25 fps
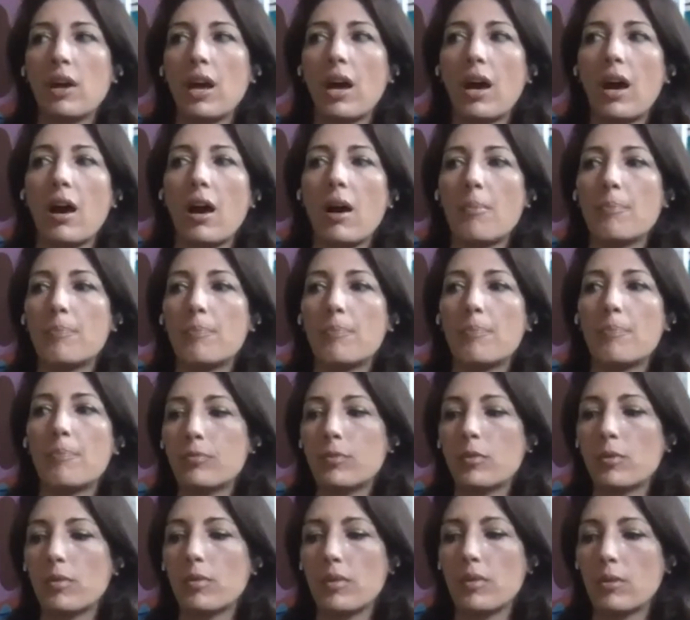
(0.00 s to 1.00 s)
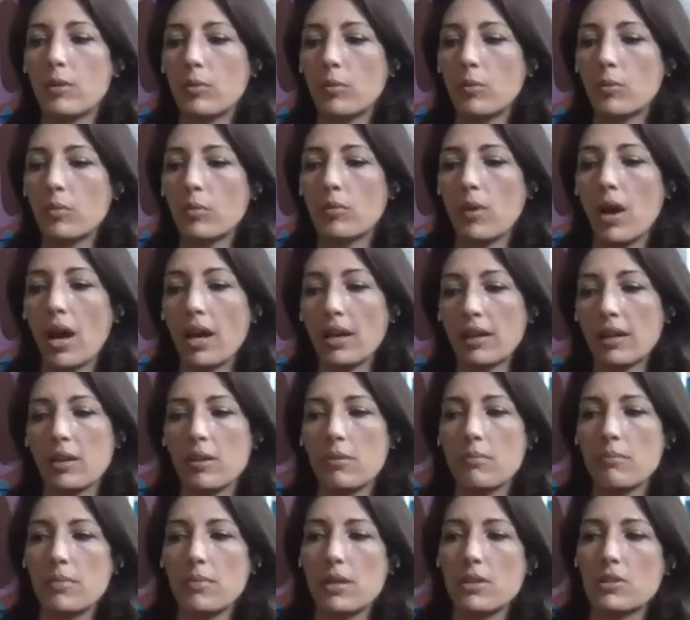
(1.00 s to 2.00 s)
I
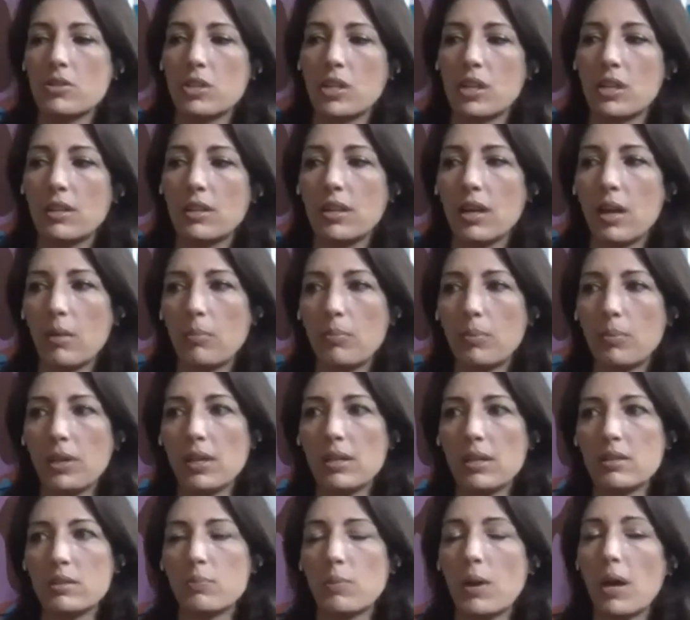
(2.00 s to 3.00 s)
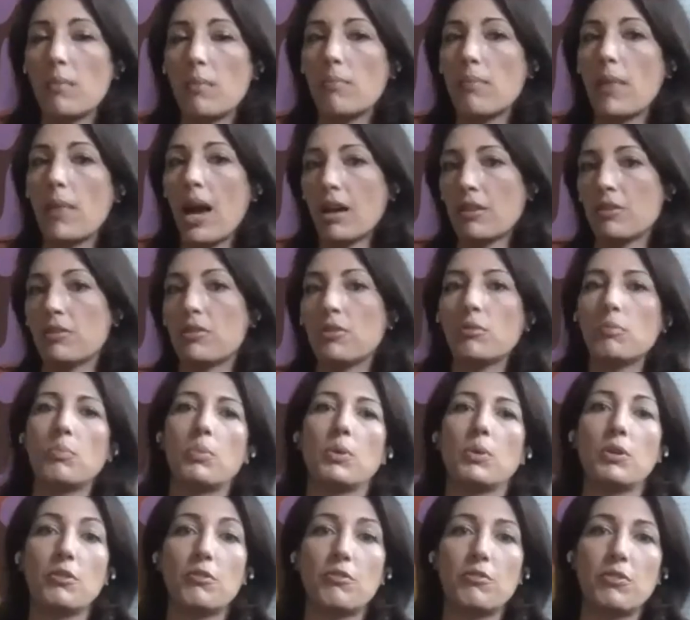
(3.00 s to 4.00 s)
commissioned a piece by Matthew
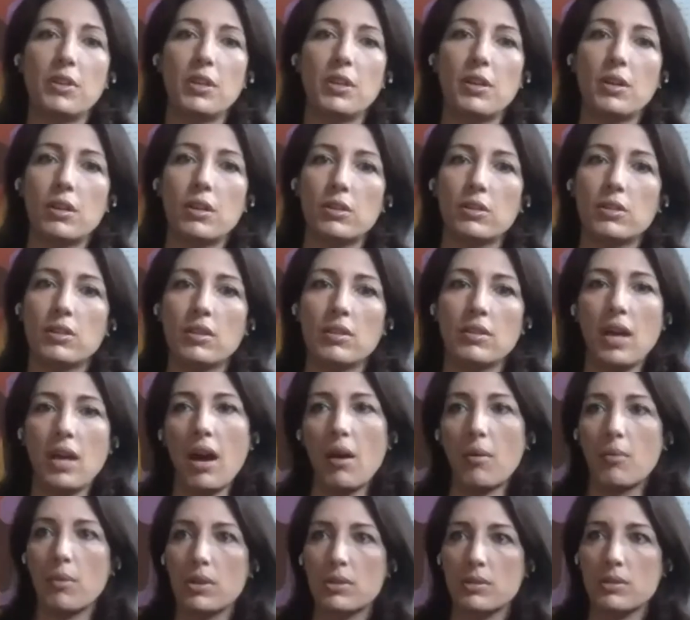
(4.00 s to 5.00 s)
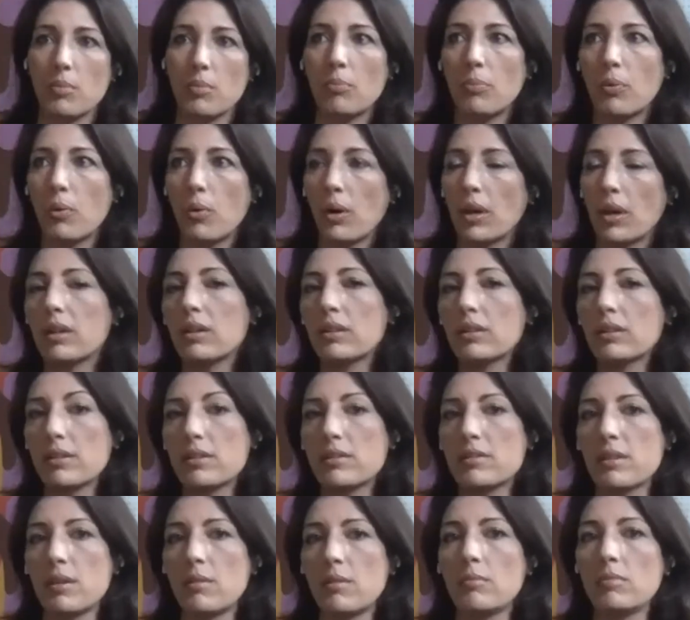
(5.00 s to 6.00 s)
Billfield that was a
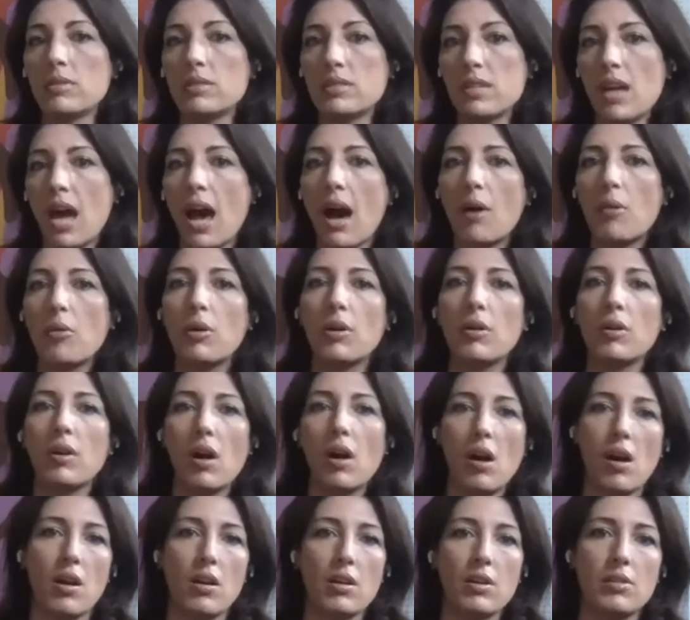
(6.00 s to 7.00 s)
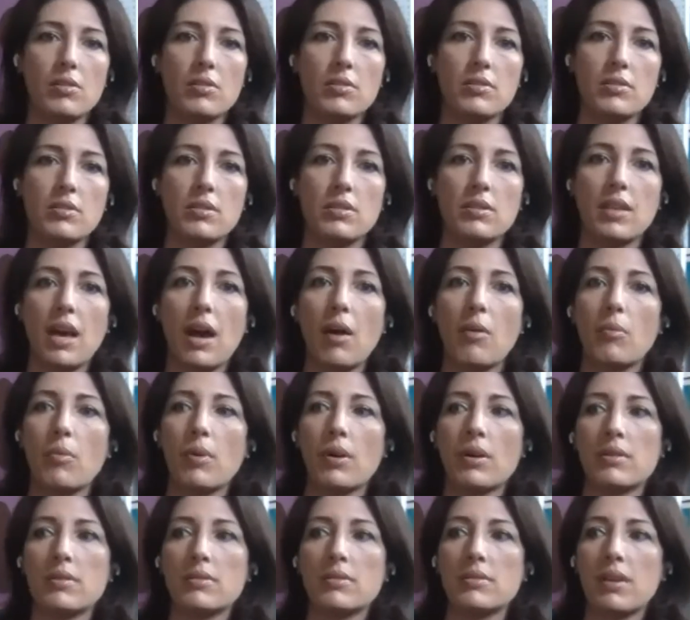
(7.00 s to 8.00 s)
pointillism dowel art that
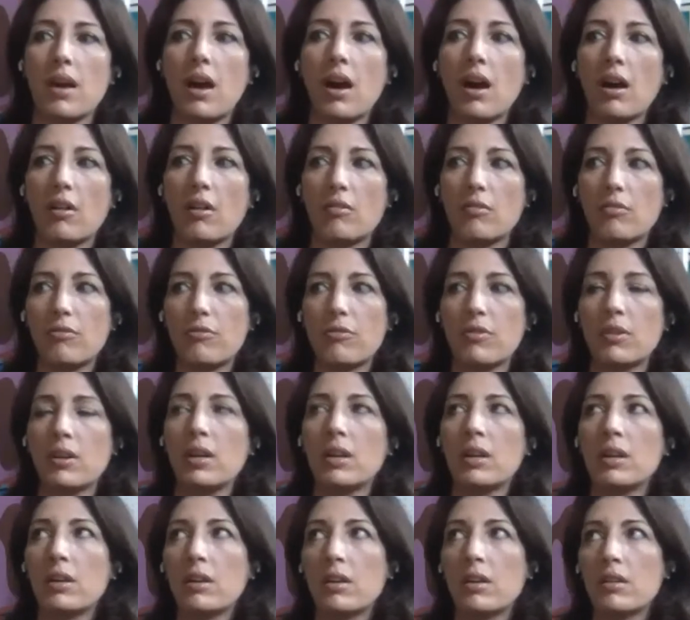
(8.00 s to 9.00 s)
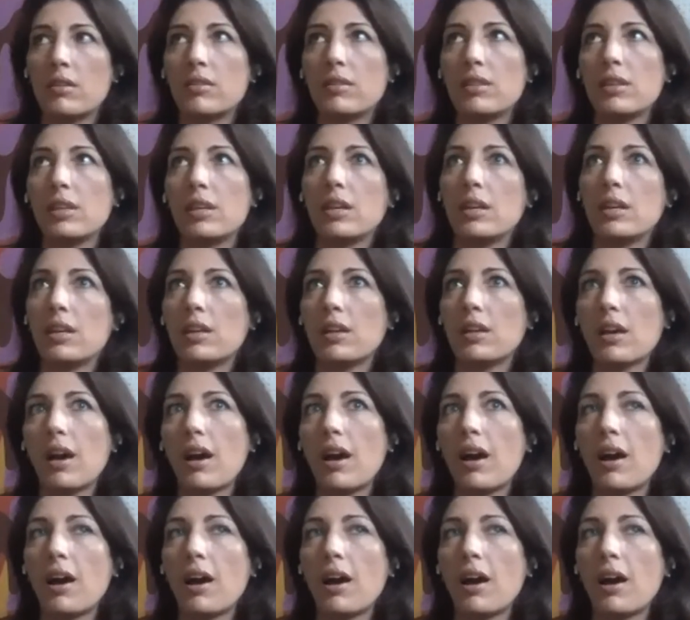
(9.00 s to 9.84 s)
was of the